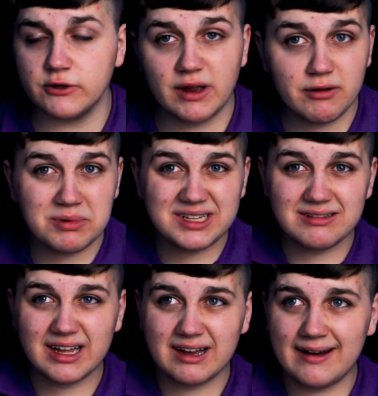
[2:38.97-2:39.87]
So we have a,
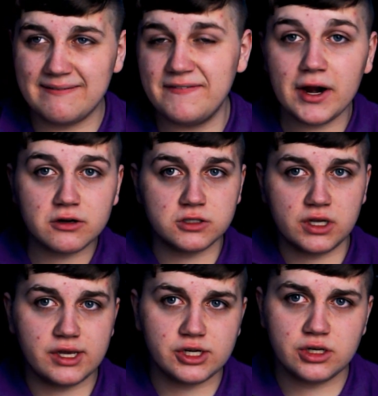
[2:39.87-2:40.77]
like a fire
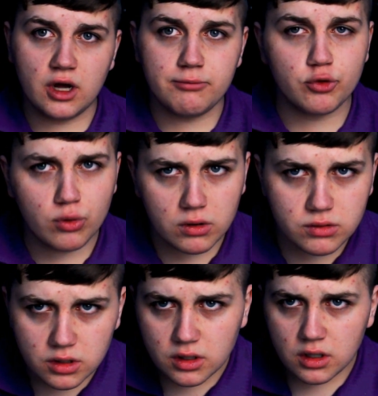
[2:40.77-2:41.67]
station up the road